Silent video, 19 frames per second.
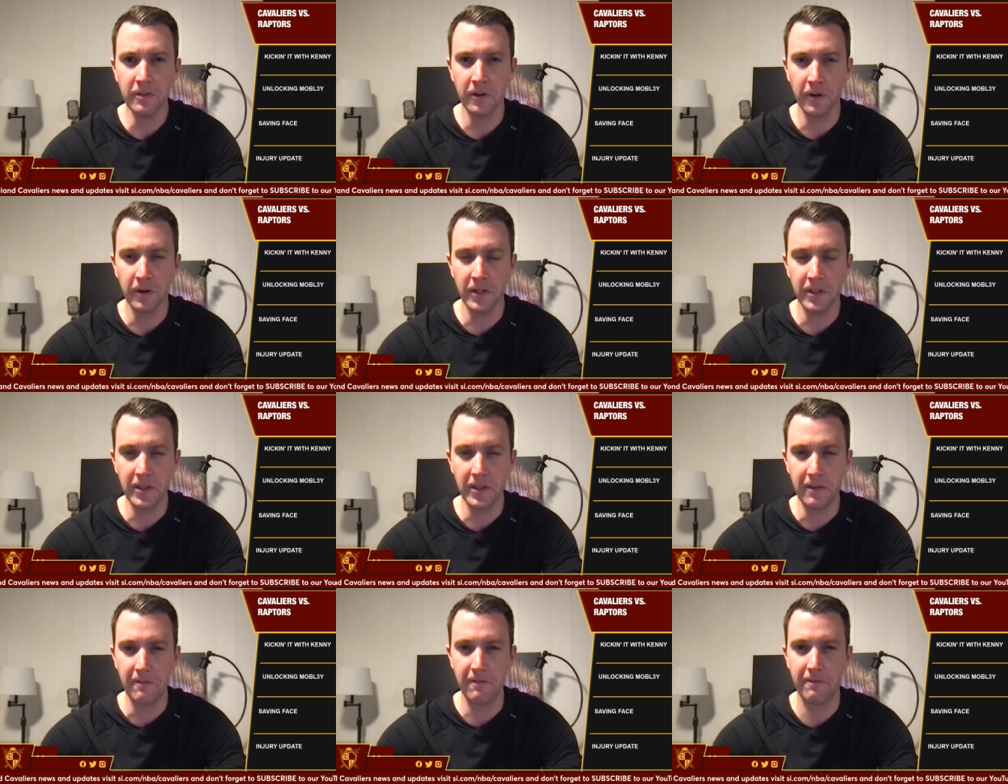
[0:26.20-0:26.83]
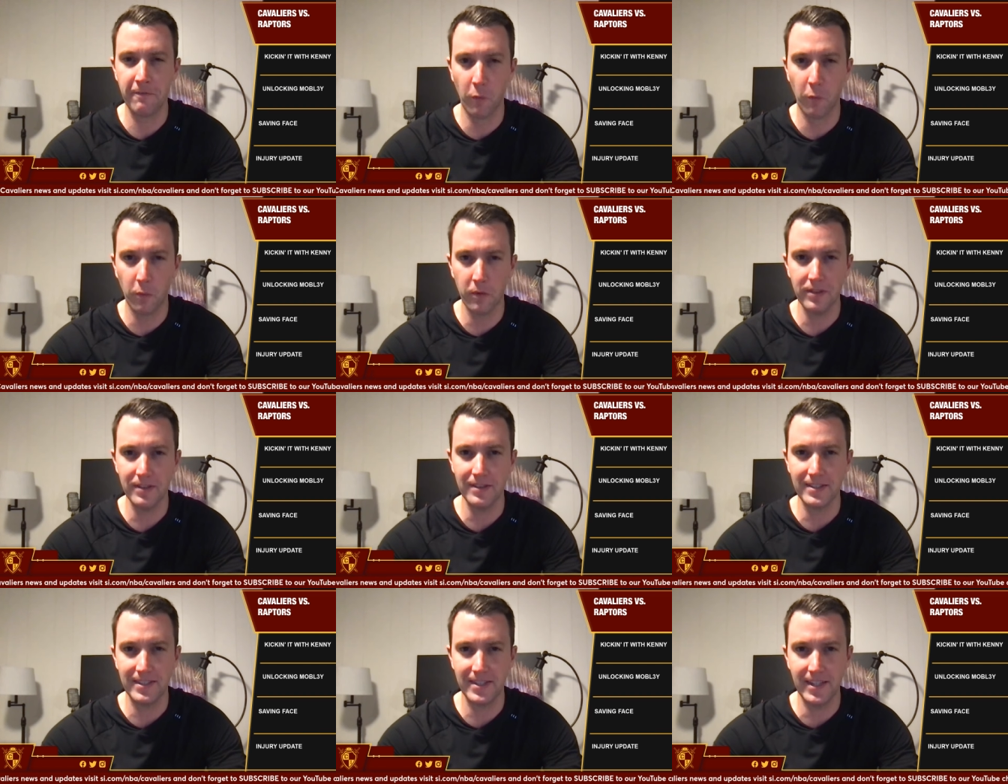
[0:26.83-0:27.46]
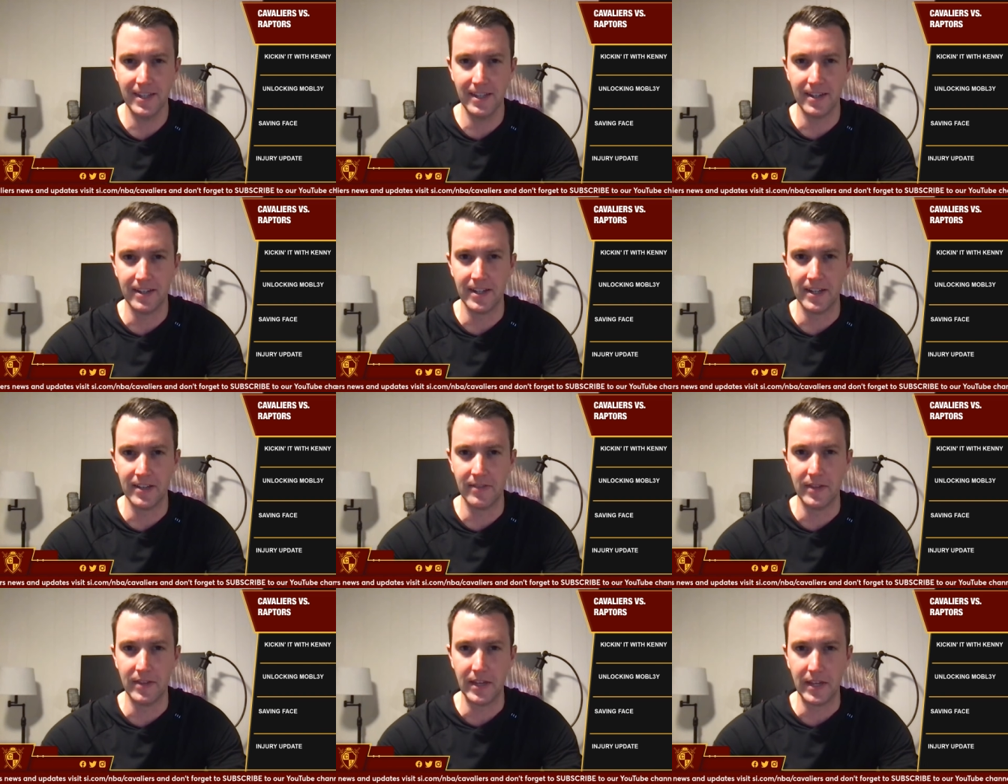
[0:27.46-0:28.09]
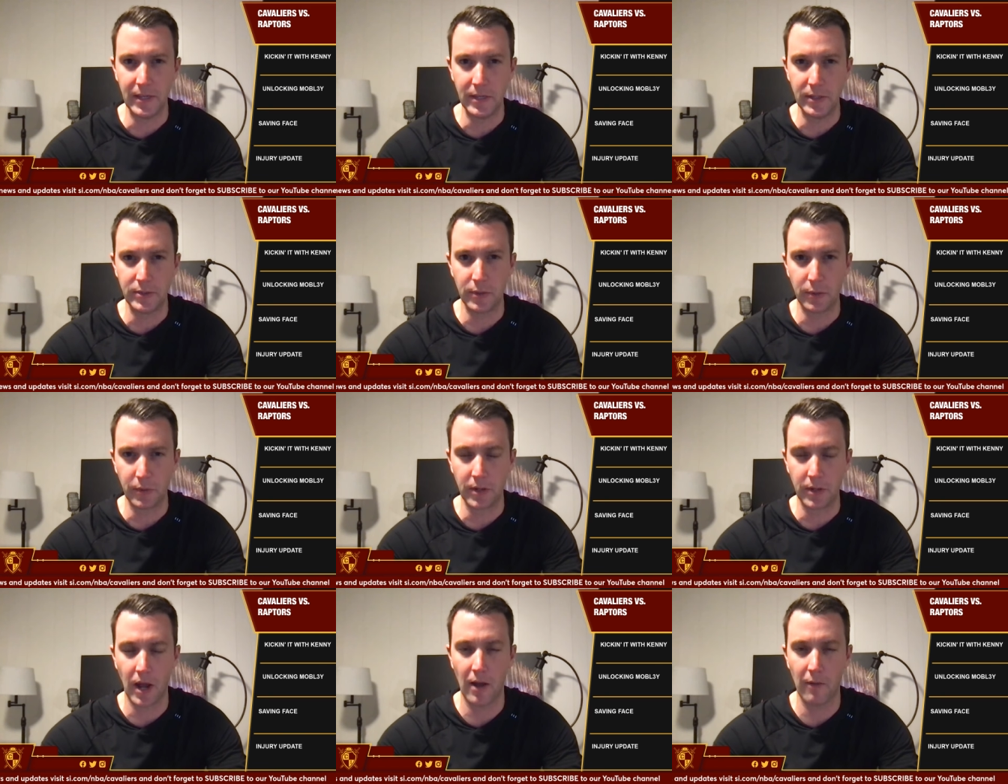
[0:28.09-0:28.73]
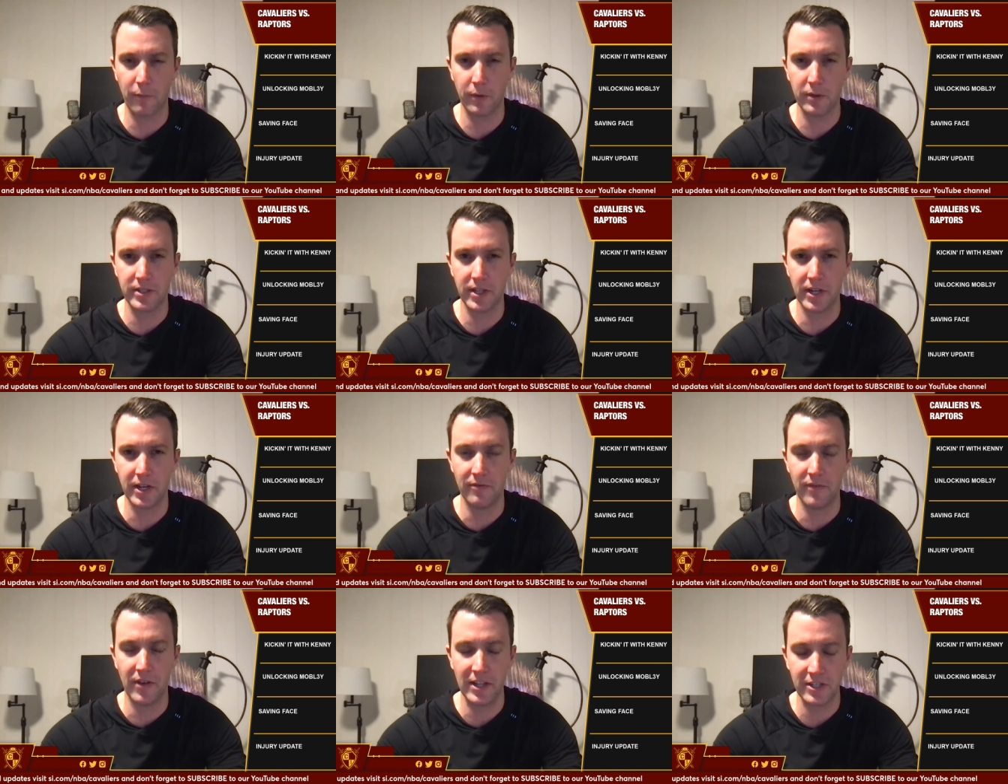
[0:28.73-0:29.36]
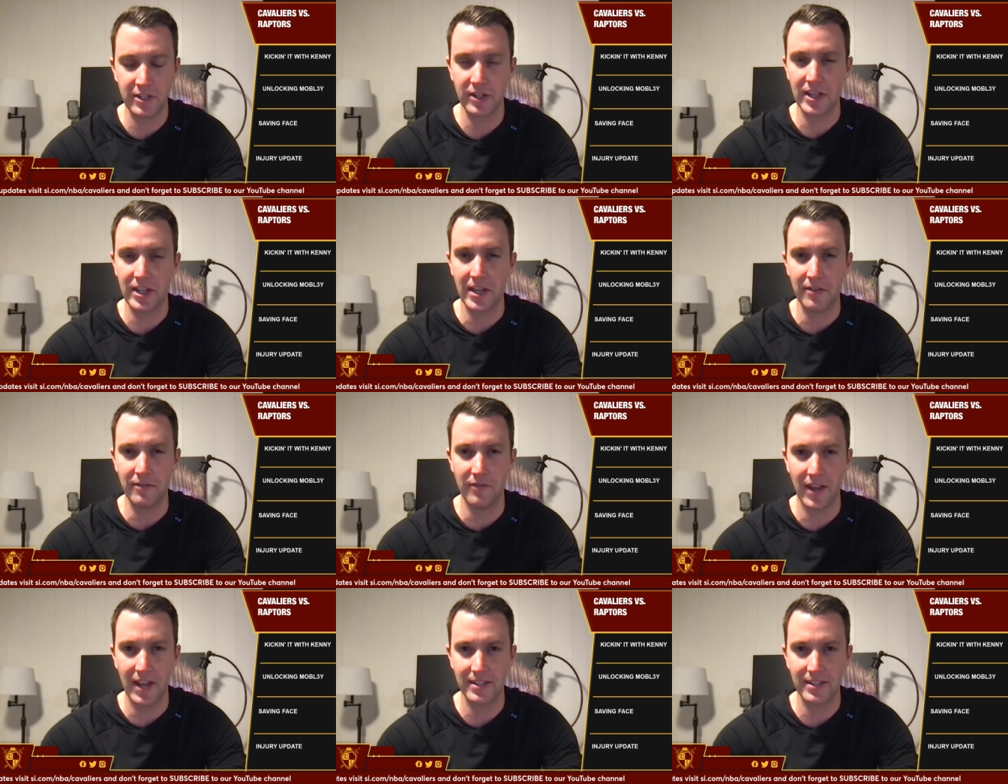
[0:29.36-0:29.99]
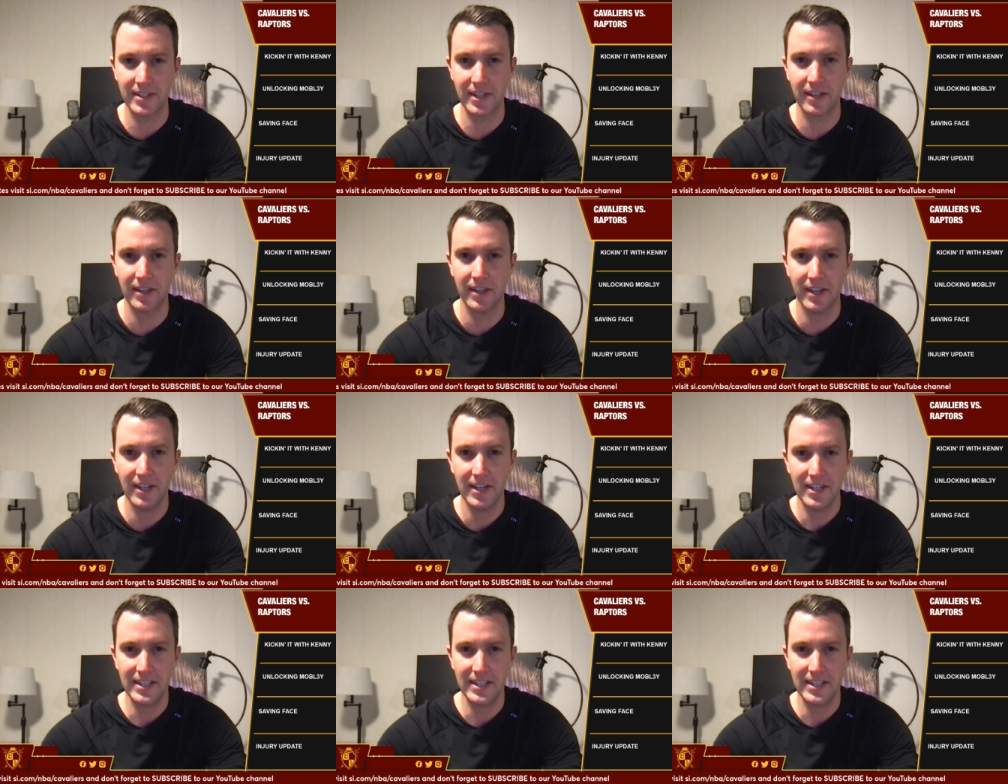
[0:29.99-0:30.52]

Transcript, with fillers: earning the fourth seed in the Eastern Conference and eventually advancing